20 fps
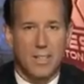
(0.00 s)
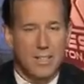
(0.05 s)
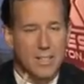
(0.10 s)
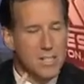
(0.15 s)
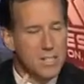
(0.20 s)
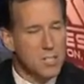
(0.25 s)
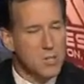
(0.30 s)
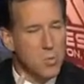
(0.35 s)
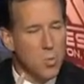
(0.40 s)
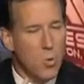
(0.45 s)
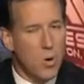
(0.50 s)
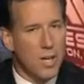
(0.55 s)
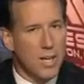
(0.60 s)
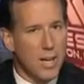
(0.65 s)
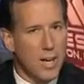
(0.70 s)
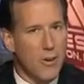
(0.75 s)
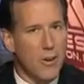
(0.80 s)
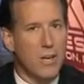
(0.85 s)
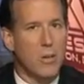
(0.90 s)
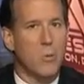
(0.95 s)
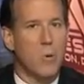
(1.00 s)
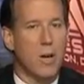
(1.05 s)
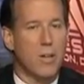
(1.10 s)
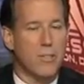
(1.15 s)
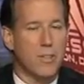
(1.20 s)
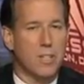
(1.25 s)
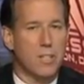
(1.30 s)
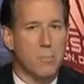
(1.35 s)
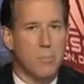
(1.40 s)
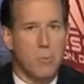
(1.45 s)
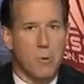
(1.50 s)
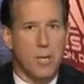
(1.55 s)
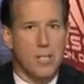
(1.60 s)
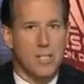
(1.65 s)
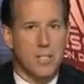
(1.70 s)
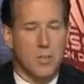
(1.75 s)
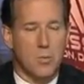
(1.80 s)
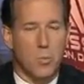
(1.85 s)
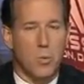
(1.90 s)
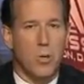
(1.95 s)
This is one area where I think the
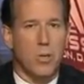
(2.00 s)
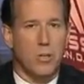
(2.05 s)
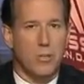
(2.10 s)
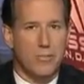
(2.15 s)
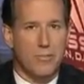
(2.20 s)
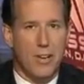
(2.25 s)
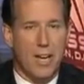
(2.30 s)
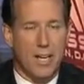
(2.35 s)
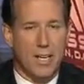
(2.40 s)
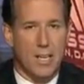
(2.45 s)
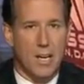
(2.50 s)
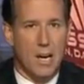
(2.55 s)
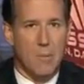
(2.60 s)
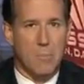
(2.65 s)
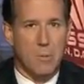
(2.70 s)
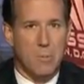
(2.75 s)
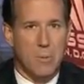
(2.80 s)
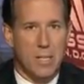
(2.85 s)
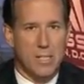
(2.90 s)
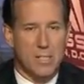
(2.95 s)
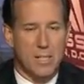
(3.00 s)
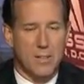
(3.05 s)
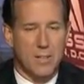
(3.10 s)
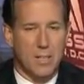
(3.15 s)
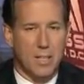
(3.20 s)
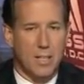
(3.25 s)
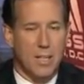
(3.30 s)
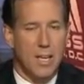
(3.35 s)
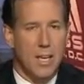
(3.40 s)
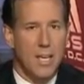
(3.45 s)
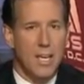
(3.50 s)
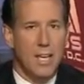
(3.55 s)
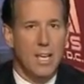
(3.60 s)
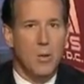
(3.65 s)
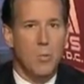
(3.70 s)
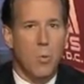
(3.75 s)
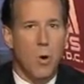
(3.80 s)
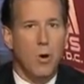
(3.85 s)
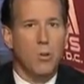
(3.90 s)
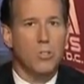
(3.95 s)
president will, in fact, compromise. I think
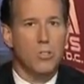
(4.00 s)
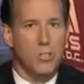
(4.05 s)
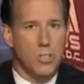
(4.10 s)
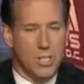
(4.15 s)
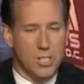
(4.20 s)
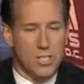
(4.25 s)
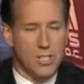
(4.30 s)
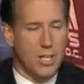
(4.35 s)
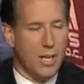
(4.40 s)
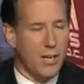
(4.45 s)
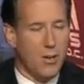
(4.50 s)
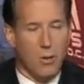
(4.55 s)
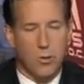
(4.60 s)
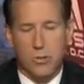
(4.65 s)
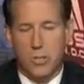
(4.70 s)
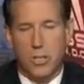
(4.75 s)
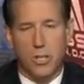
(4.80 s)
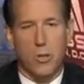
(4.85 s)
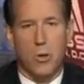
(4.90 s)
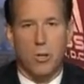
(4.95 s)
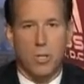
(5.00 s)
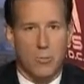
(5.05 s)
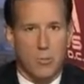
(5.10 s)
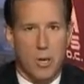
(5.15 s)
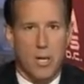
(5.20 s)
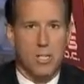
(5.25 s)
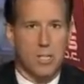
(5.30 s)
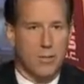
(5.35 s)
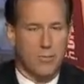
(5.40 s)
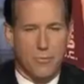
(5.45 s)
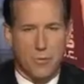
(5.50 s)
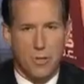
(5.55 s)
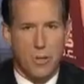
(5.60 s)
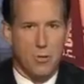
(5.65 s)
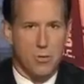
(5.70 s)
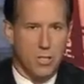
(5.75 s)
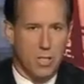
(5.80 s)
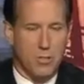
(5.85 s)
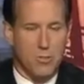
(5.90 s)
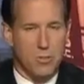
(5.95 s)
he won't just say, "Oh, you can only raise it for
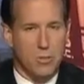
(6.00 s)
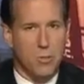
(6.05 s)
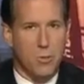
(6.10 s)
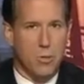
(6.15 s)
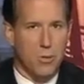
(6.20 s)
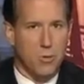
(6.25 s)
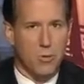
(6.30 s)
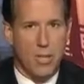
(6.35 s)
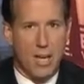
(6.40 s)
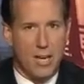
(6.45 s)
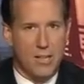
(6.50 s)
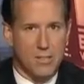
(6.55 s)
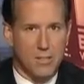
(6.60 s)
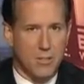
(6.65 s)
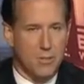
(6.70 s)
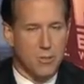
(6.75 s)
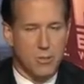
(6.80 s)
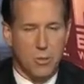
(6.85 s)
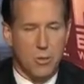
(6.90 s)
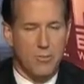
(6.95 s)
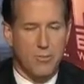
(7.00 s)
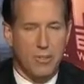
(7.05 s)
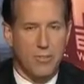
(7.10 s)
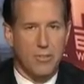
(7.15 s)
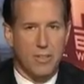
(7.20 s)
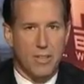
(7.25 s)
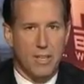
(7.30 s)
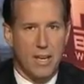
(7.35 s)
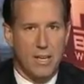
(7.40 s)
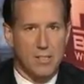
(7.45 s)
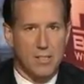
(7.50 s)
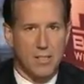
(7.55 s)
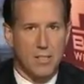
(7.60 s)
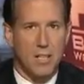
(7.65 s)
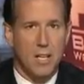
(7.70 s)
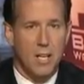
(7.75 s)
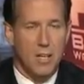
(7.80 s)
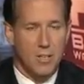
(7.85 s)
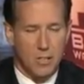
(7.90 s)
those under 200,000 or 250,000."